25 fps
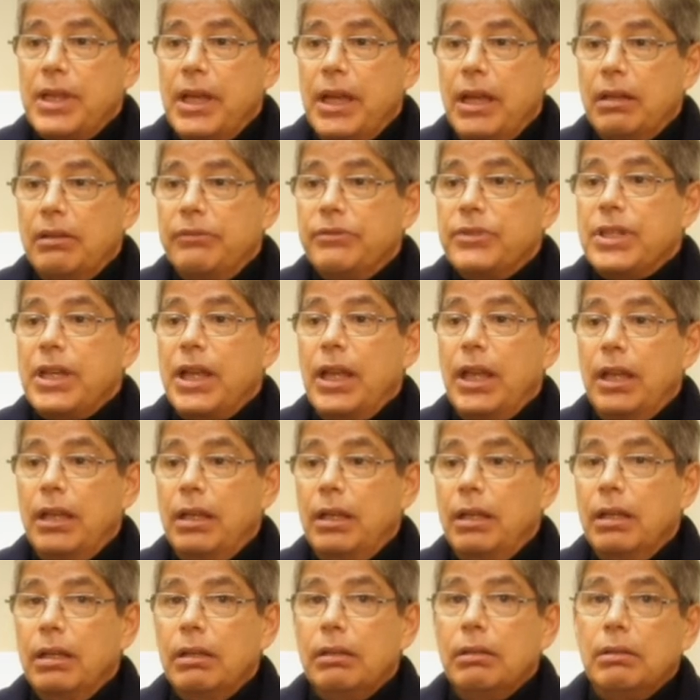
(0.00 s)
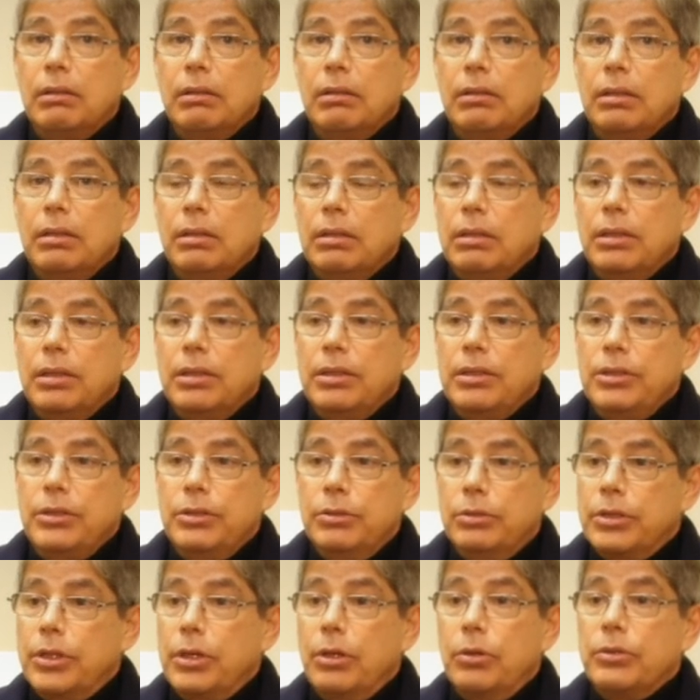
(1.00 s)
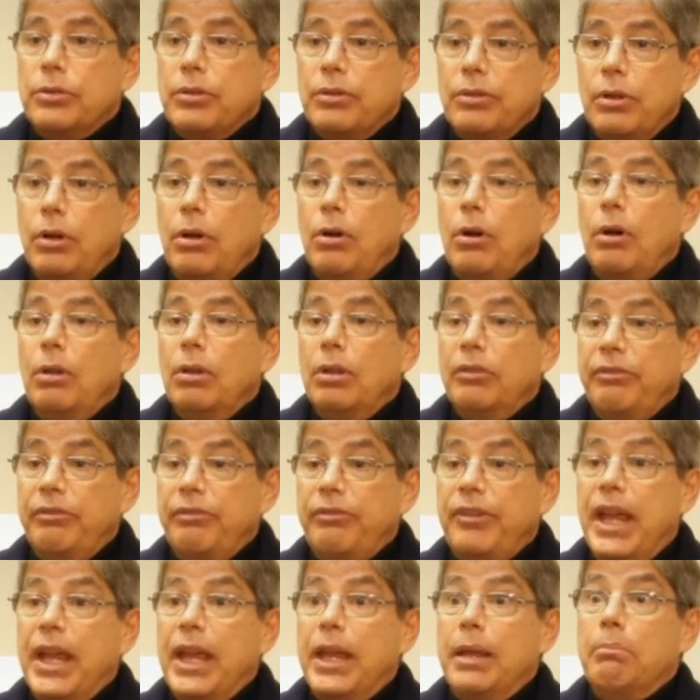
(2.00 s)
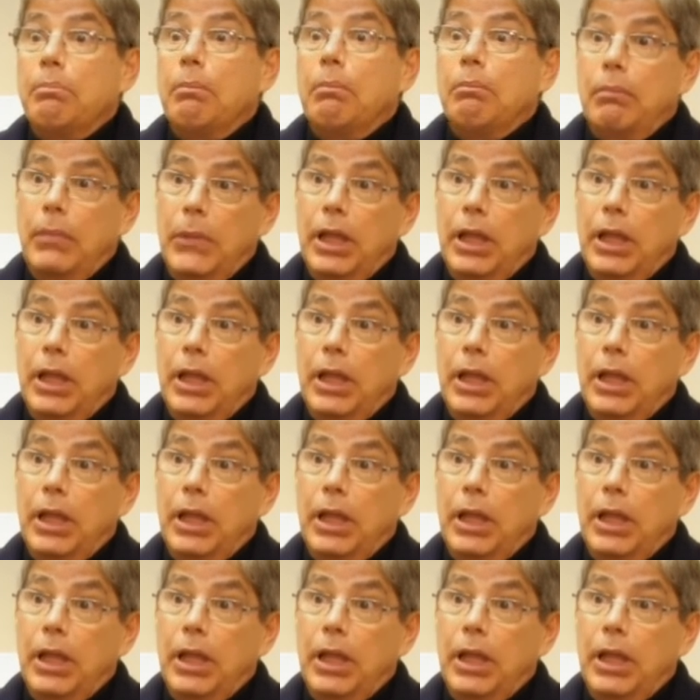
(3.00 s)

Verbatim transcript: out of ten, you'll go to the Hall of Fame